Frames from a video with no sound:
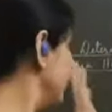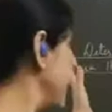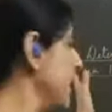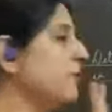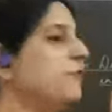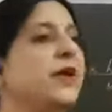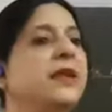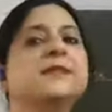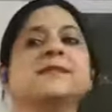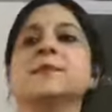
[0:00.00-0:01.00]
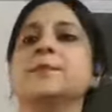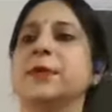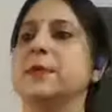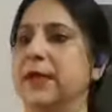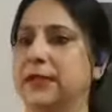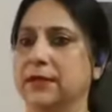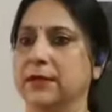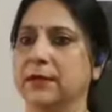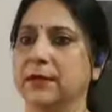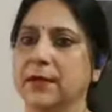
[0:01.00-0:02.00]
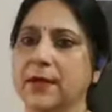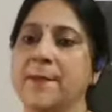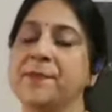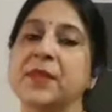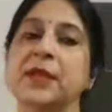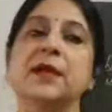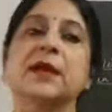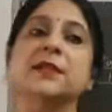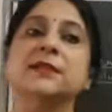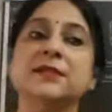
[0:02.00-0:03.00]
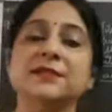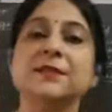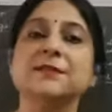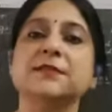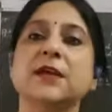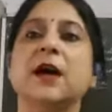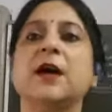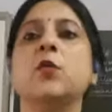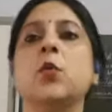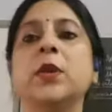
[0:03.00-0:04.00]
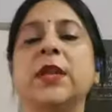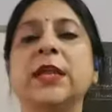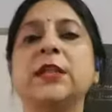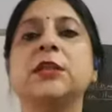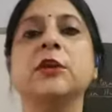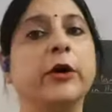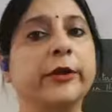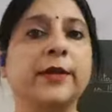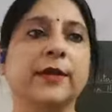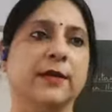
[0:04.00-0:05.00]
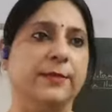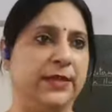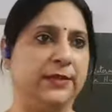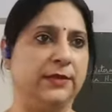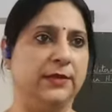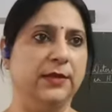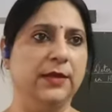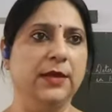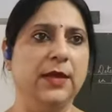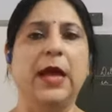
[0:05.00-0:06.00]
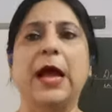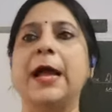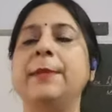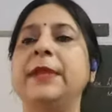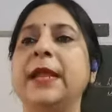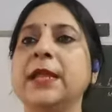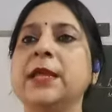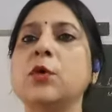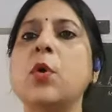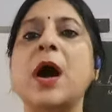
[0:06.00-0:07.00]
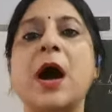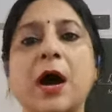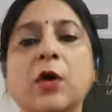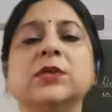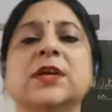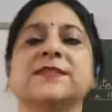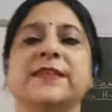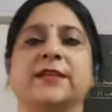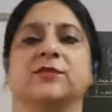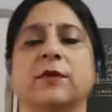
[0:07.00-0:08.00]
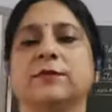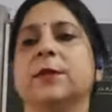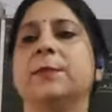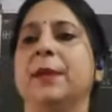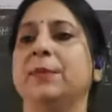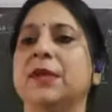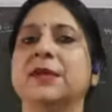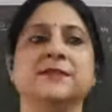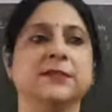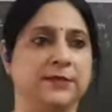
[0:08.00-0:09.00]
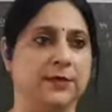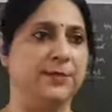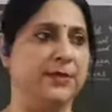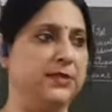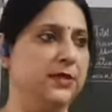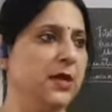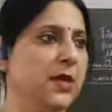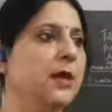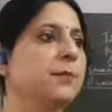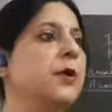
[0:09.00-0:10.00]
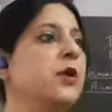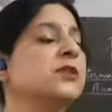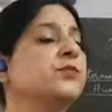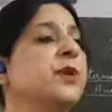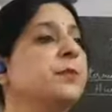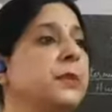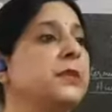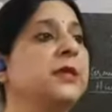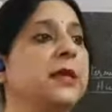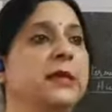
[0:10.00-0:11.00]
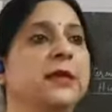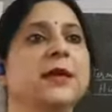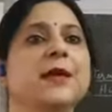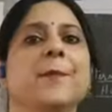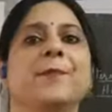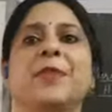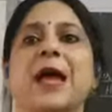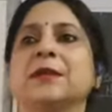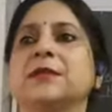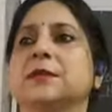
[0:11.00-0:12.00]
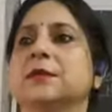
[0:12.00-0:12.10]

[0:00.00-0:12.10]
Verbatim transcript: by a very simple method. This is a only theoretical method. I am telling you how the sex of the baby is determined. Because people think that